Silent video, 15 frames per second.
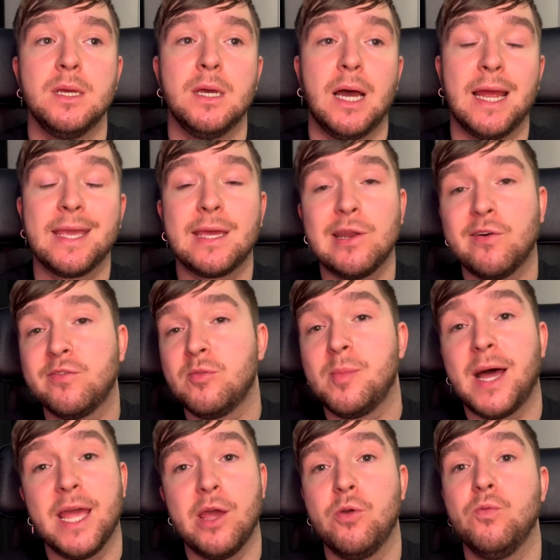I can offer
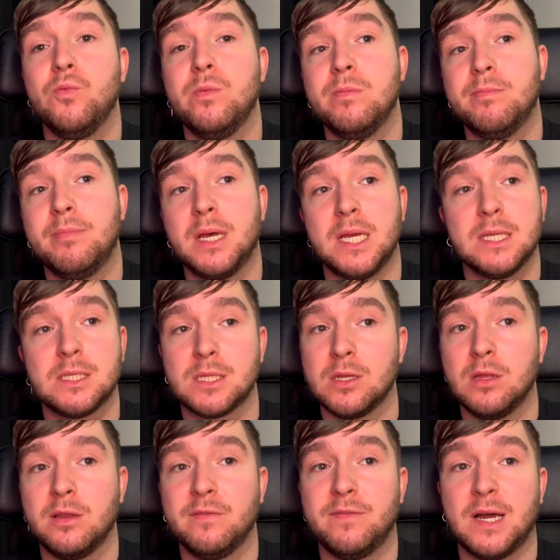my own
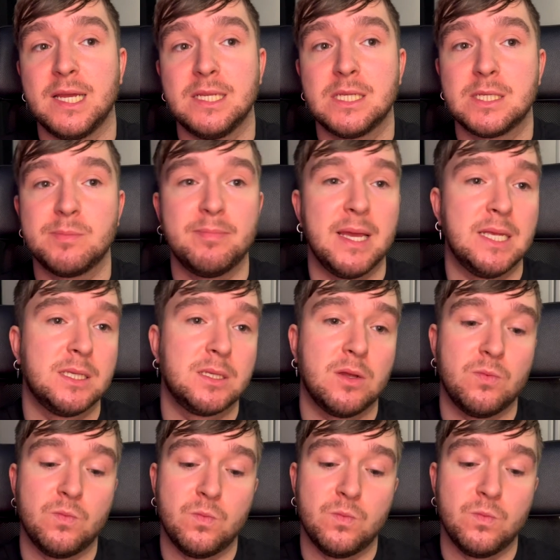personal advice based
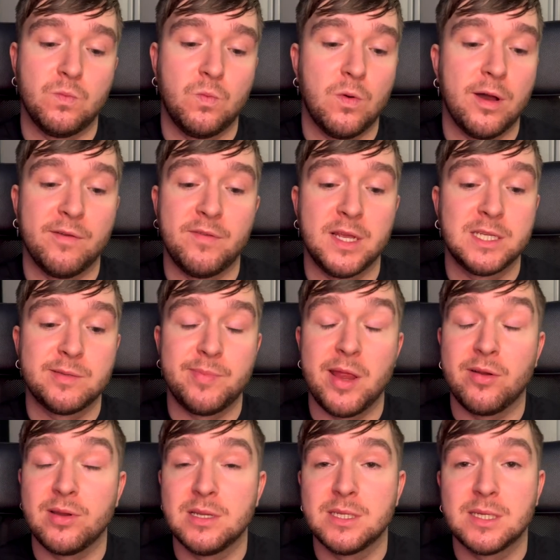on what I've
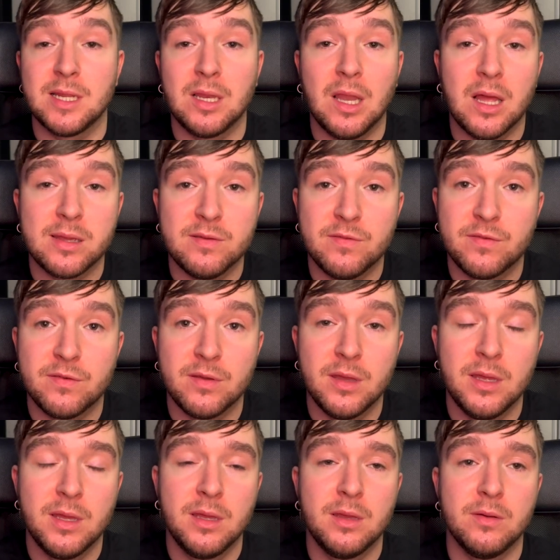experienced in life,
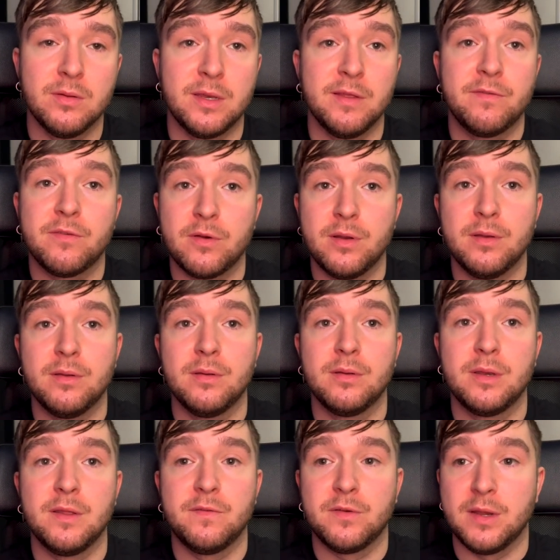different
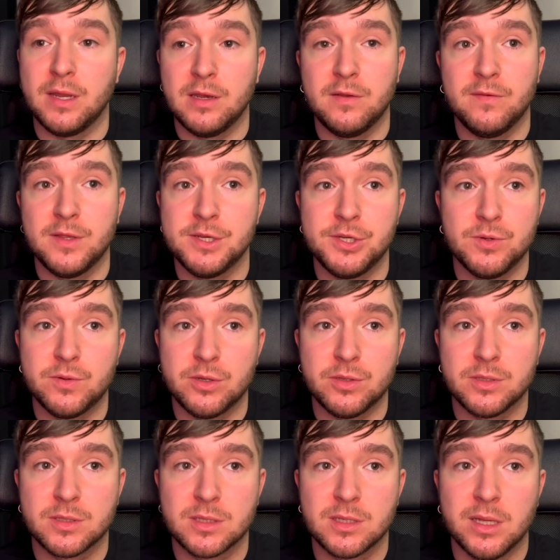different
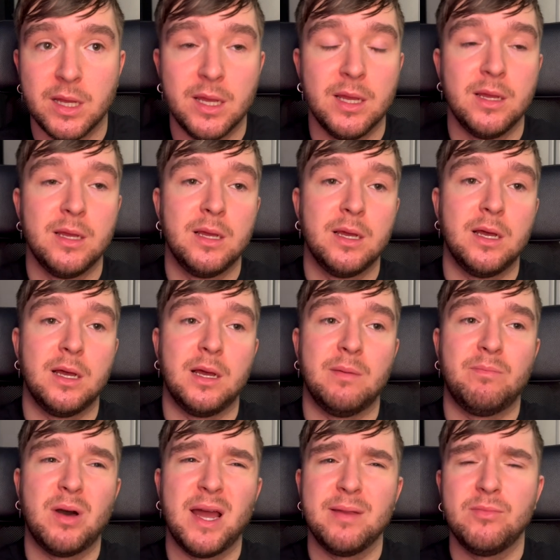individuals, uh,
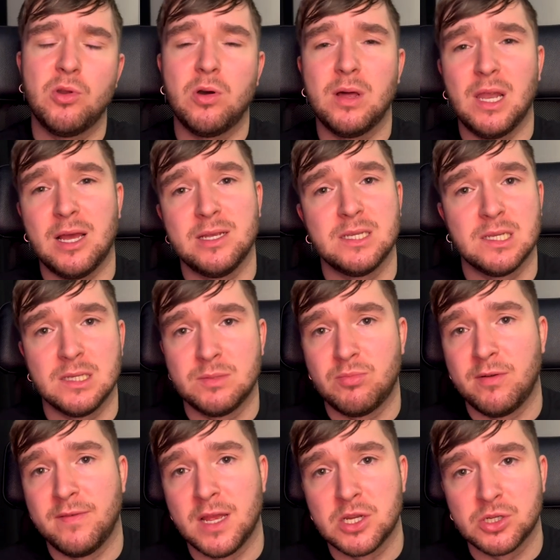but I'm not a licensed
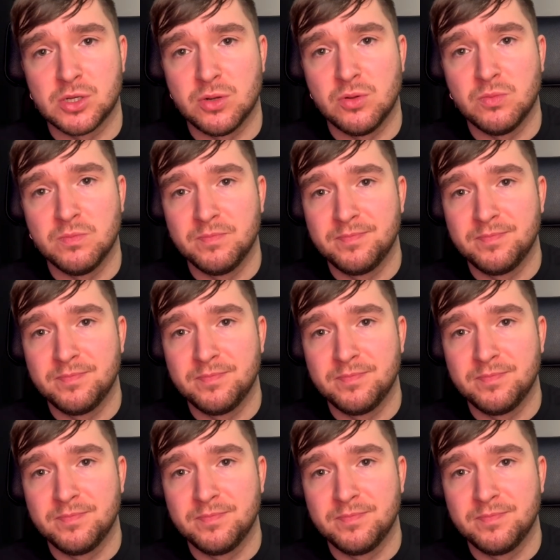professional.